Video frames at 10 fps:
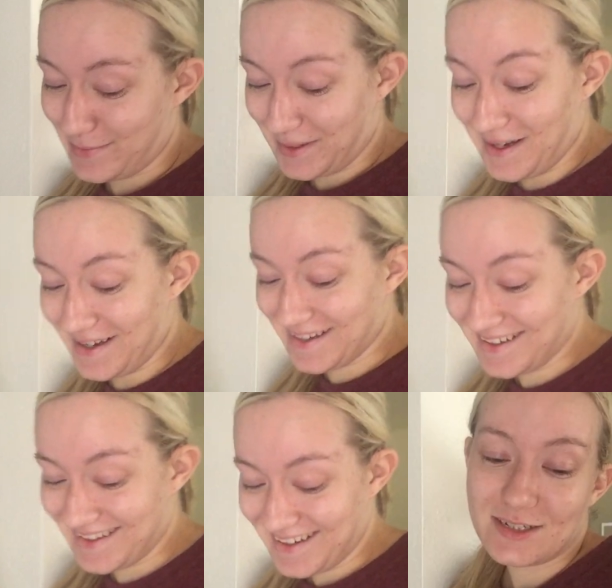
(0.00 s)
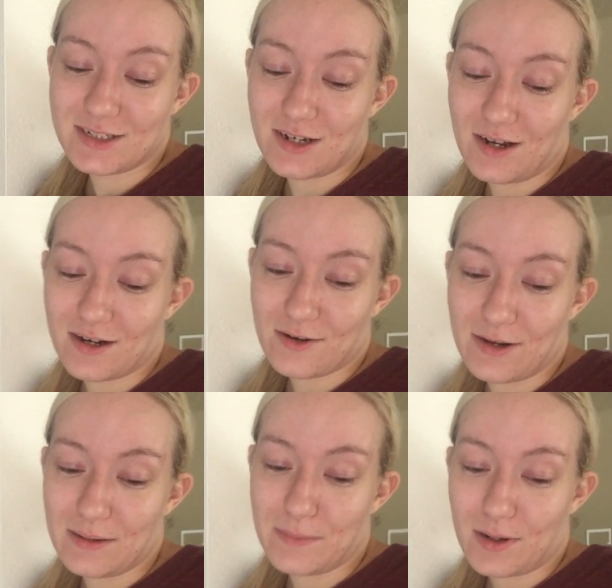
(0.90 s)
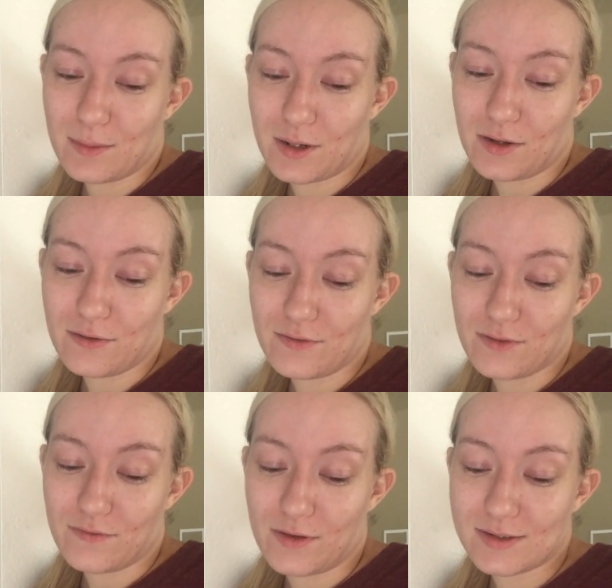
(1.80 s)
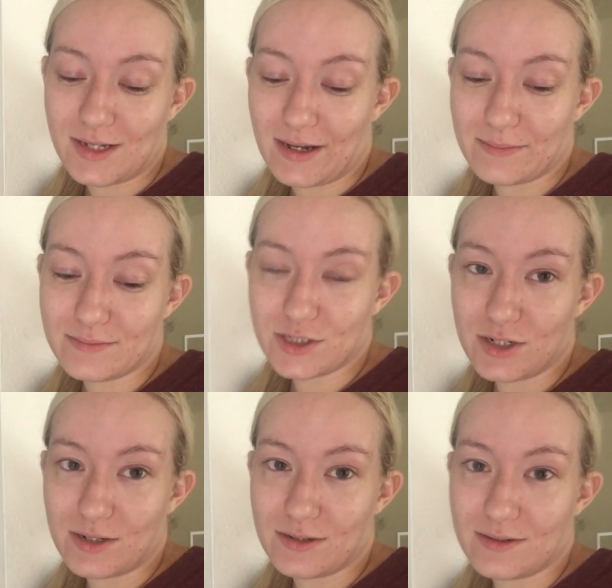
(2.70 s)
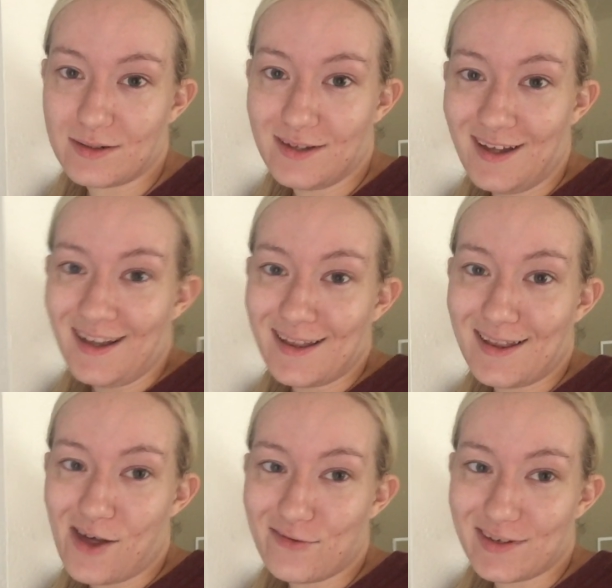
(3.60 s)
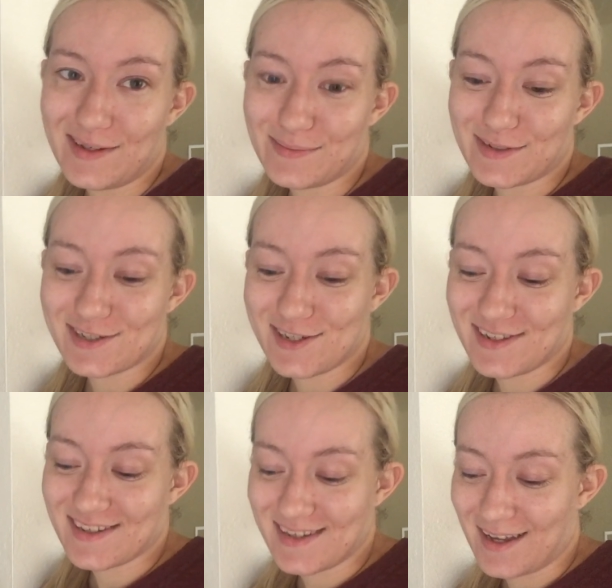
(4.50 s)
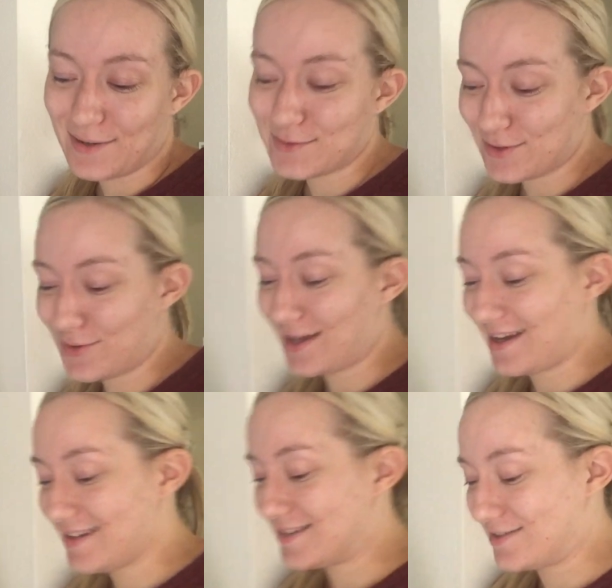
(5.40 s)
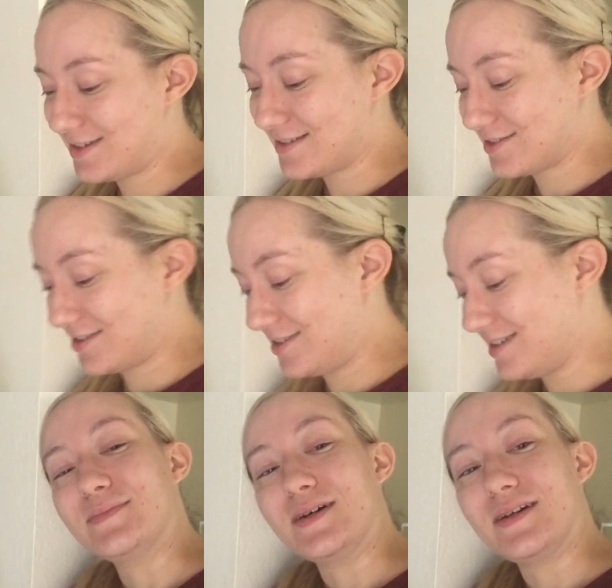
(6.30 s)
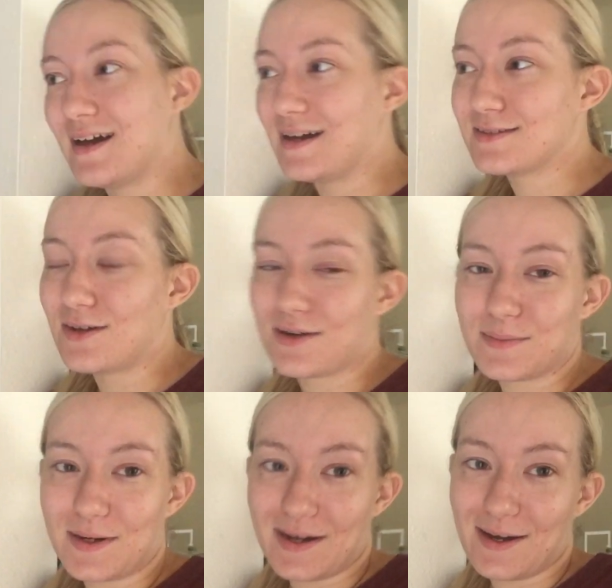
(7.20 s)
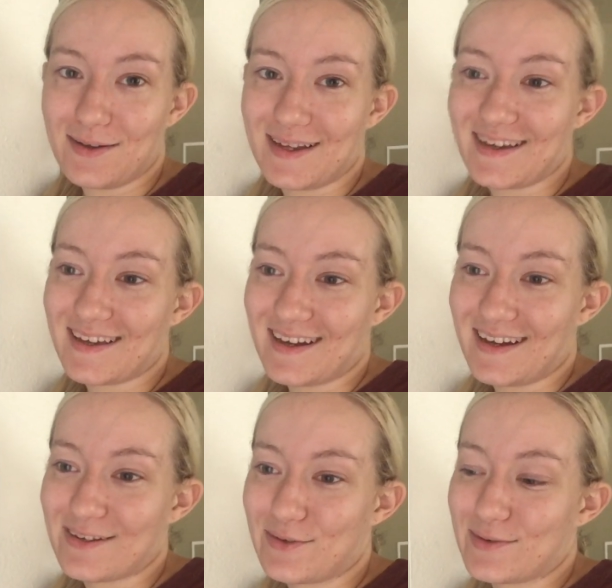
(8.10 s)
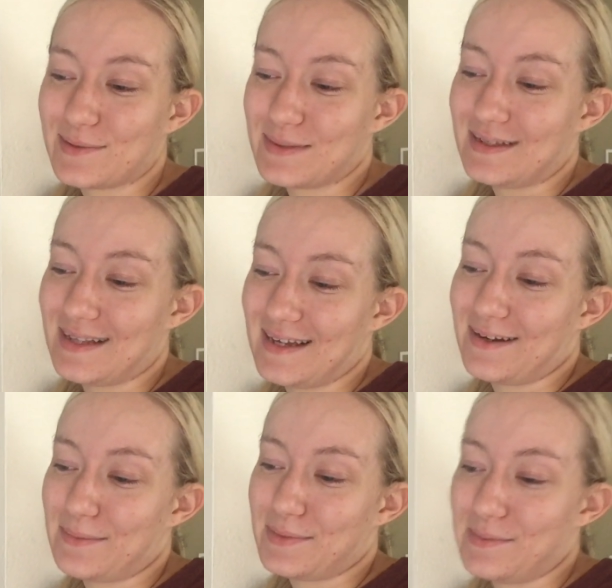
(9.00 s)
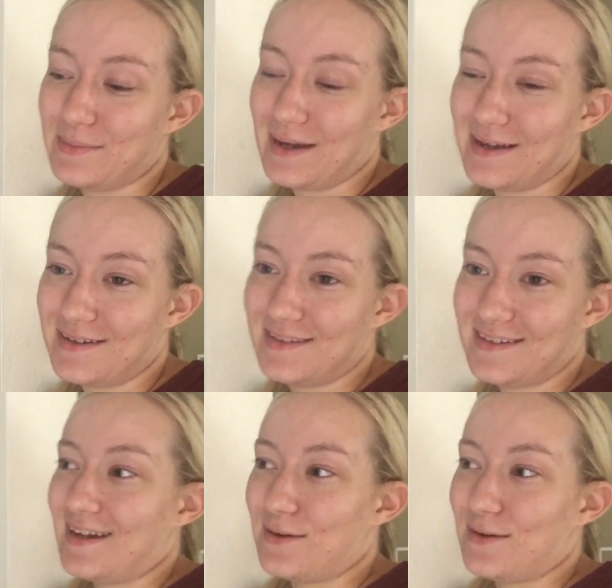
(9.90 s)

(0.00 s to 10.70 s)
but she got Korean barbecue for the first time. She didn't love it, but she said it was okay, so that's good. But I talk about how like I don't want to be laid up in bed and